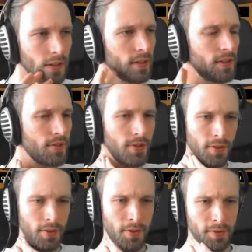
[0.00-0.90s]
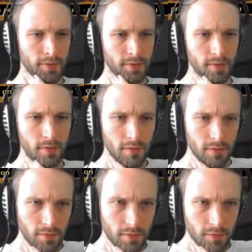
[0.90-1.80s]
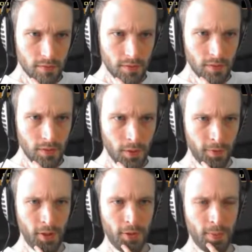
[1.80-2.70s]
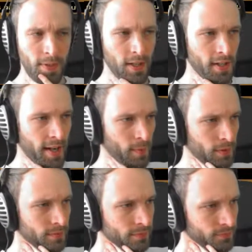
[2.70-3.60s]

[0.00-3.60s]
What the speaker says: So, we've got some gun ammo.